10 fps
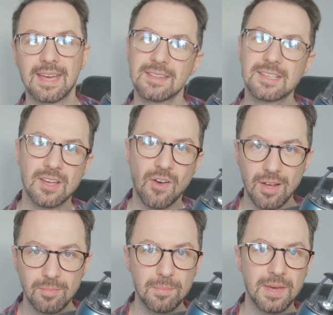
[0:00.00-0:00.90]
in the
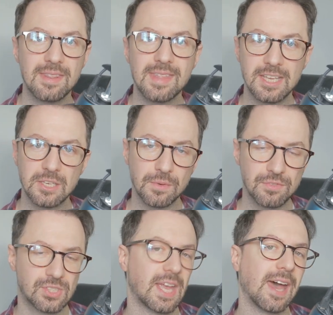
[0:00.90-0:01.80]
time limit that you have
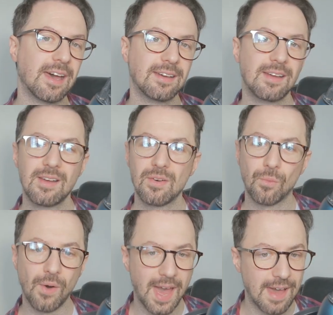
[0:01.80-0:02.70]
set,
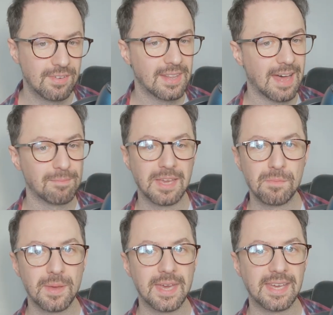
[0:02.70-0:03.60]
whatever that may
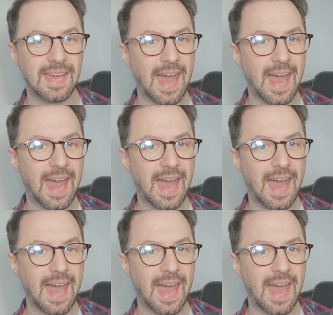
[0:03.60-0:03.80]
be.